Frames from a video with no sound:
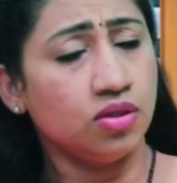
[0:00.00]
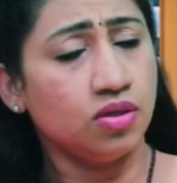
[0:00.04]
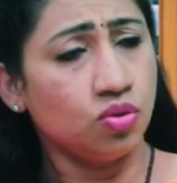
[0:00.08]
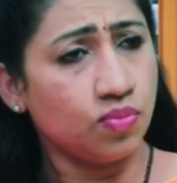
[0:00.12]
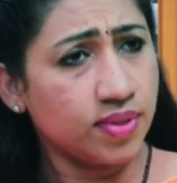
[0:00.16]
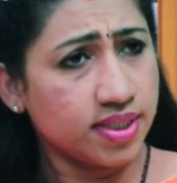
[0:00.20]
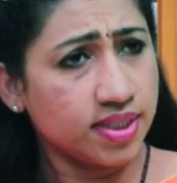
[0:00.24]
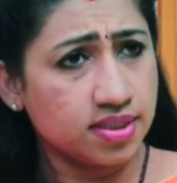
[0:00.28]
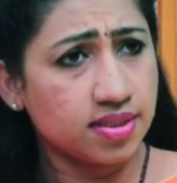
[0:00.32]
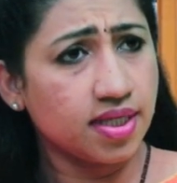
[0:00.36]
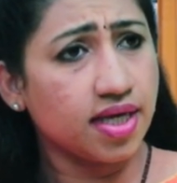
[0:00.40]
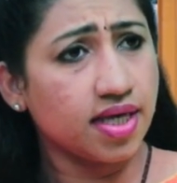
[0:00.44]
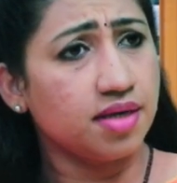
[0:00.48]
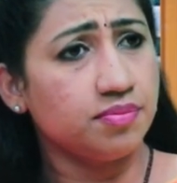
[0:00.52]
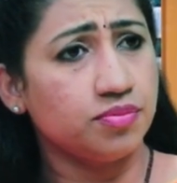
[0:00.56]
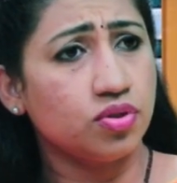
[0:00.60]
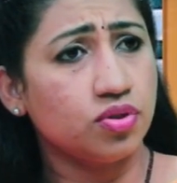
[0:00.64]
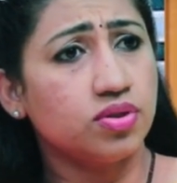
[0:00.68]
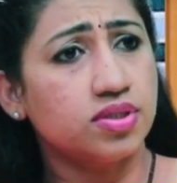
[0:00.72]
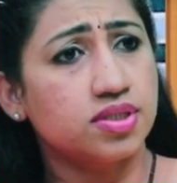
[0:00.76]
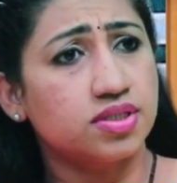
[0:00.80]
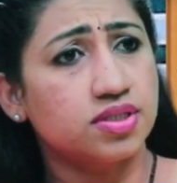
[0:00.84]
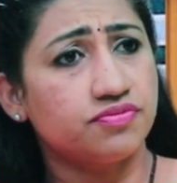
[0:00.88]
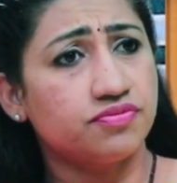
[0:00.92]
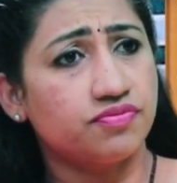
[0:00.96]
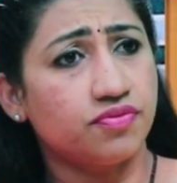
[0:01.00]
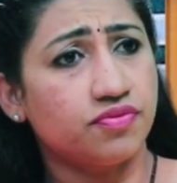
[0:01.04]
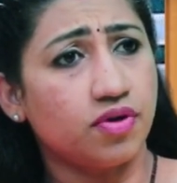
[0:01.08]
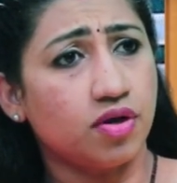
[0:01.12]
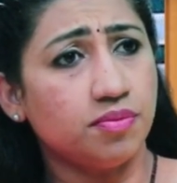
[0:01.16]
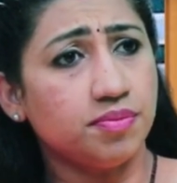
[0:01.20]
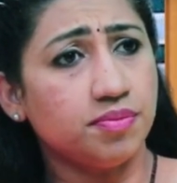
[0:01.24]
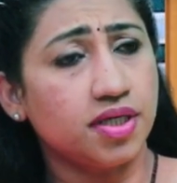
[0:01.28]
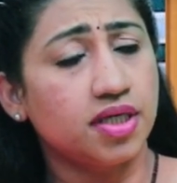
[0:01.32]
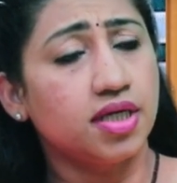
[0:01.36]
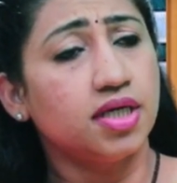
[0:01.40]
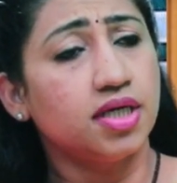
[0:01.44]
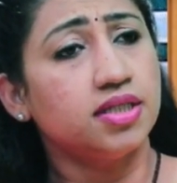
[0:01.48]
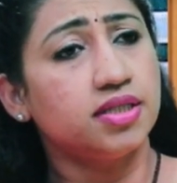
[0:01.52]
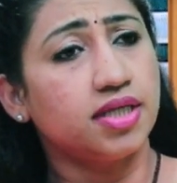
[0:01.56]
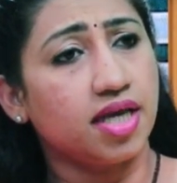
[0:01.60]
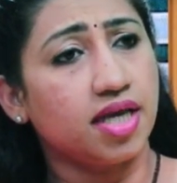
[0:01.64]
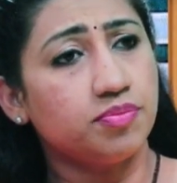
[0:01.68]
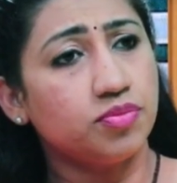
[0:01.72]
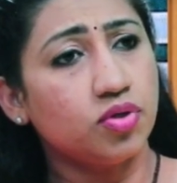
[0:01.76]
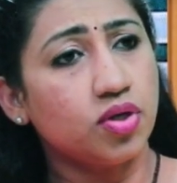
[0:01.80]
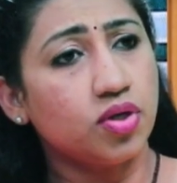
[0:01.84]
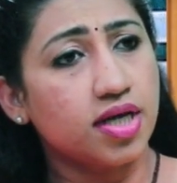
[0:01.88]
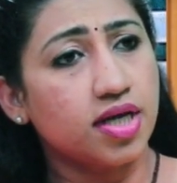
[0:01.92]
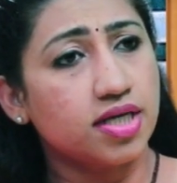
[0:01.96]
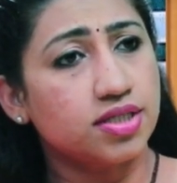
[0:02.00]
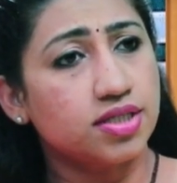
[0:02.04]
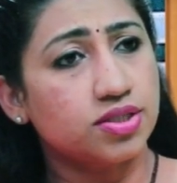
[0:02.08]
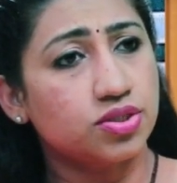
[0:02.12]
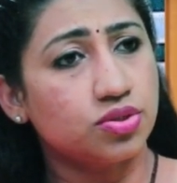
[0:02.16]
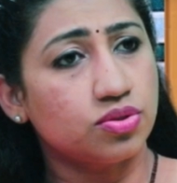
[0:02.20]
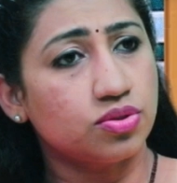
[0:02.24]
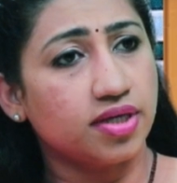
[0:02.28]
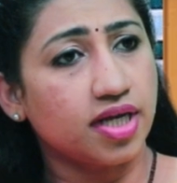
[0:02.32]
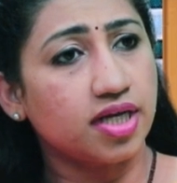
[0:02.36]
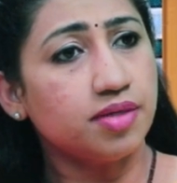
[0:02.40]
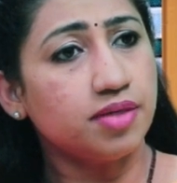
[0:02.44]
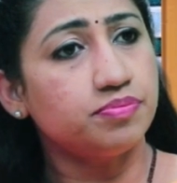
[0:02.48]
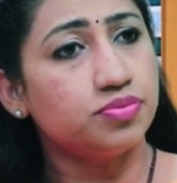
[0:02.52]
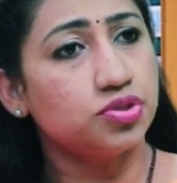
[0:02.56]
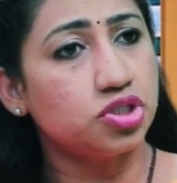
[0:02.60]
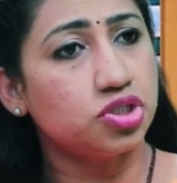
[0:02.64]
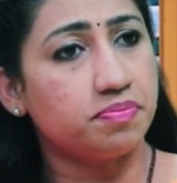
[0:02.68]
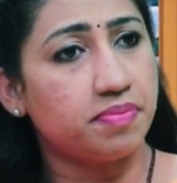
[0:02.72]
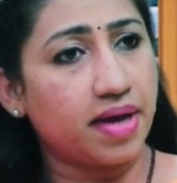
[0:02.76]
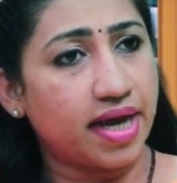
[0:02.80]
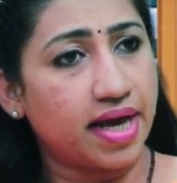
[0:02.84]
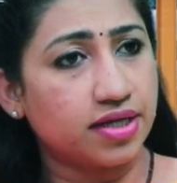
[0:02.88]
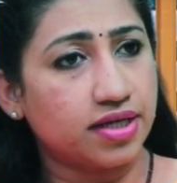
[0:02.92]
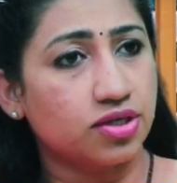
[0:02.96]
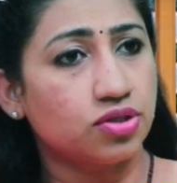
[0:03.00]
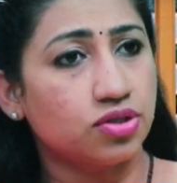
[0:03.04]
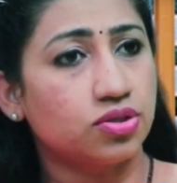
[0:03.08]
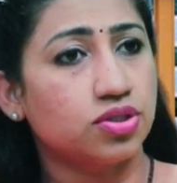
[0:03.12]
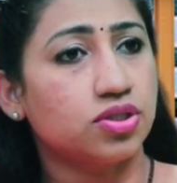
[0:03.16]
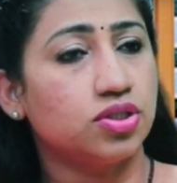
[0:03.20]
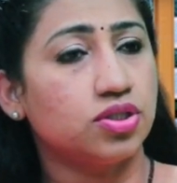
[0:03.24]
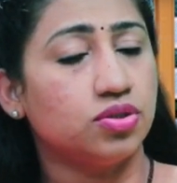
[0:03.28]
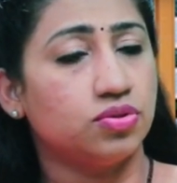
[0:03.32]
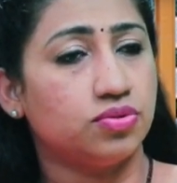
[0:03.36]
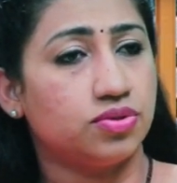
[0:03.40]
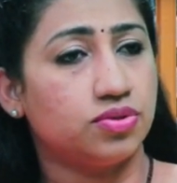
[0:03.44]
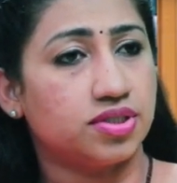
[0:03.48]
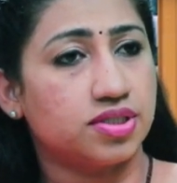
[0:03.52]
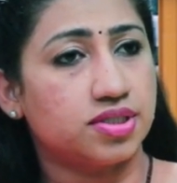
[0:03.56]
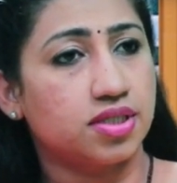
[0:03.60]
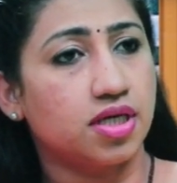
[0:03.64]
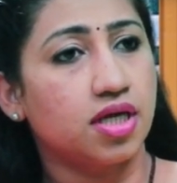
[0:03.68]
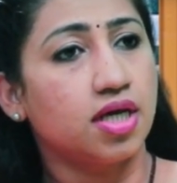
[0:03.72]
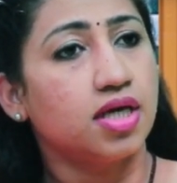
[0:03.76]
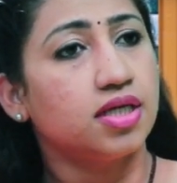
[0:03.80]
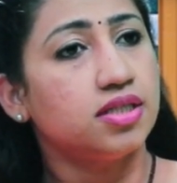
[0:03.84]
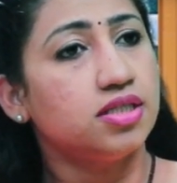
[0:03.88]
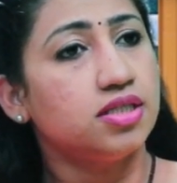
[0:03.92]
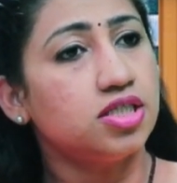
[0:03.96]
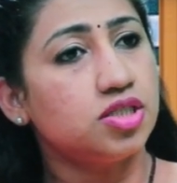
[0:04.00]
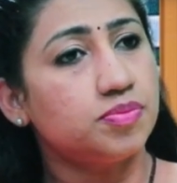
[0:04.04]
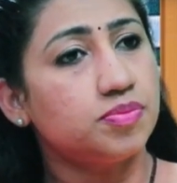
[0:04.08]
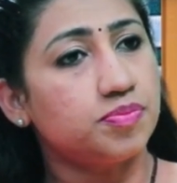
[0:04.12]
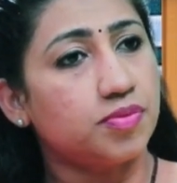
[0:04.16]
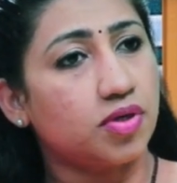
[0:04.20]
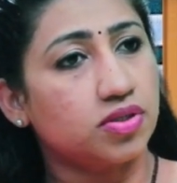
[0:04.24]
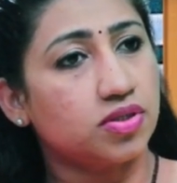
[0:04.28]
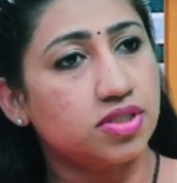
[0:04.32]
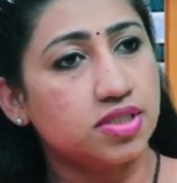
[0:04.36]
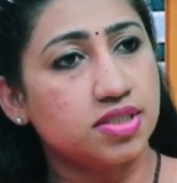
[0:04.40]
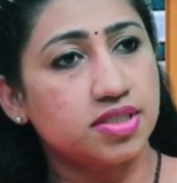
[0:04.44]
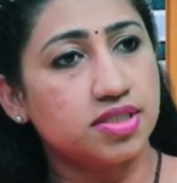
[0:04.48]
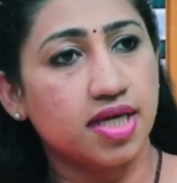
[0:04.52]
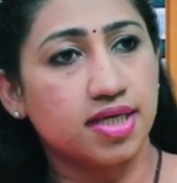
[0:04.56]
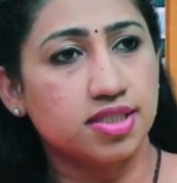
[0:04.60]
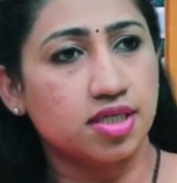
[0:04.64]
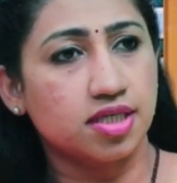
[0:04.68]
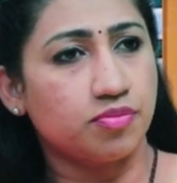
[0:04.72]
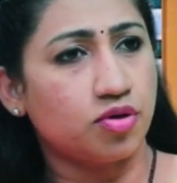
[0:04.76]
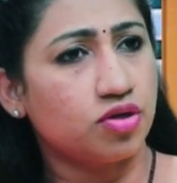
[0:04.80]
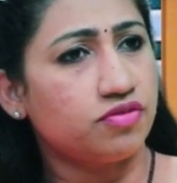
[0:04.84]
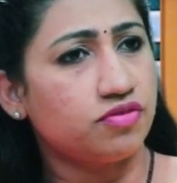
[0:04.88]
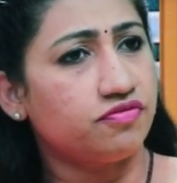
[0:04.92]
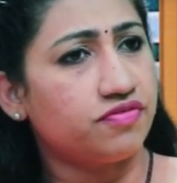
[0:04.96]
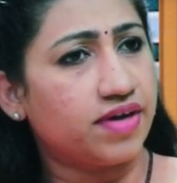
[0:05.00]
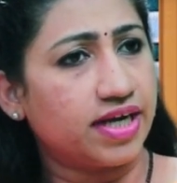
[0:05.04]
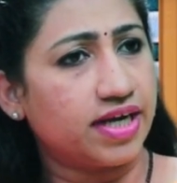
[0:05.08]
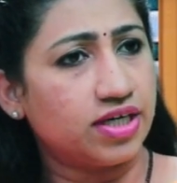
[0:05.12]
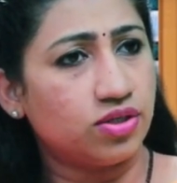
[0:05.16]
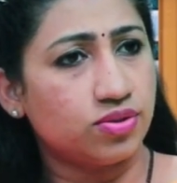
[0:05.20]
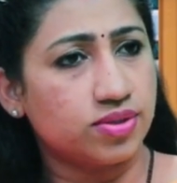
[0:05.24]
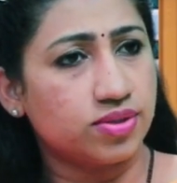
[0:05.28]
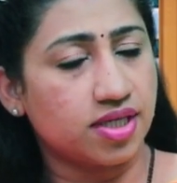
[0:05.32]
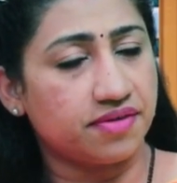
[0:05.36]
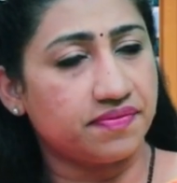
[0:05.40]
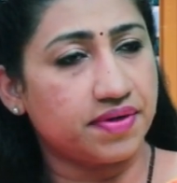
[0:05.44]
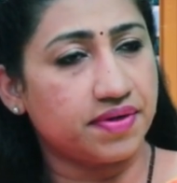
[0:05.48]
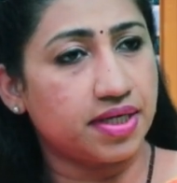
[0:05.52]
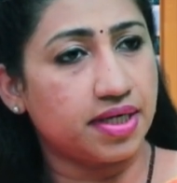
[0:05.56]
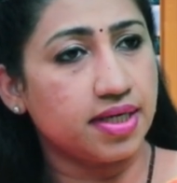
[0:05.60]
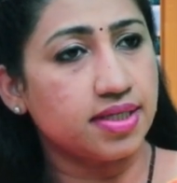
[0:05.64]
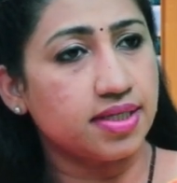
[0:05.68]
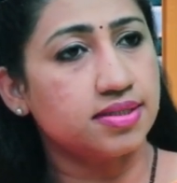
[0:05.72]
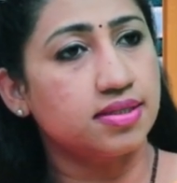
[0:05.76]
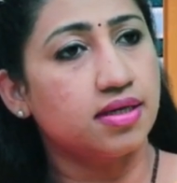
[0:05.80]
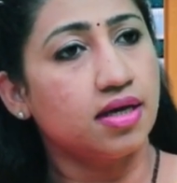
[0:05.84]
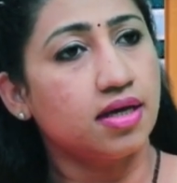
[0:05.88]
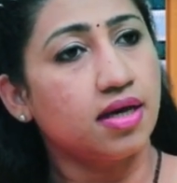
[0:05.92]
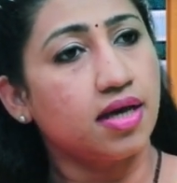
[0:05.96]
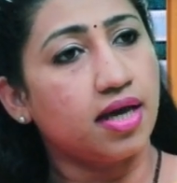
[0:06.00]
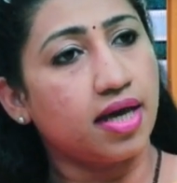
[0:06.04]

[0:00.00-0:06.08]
Now, once the embryo is formed, the embryo has to get pushed back into the uterus. This process takes about 5 to 7 days.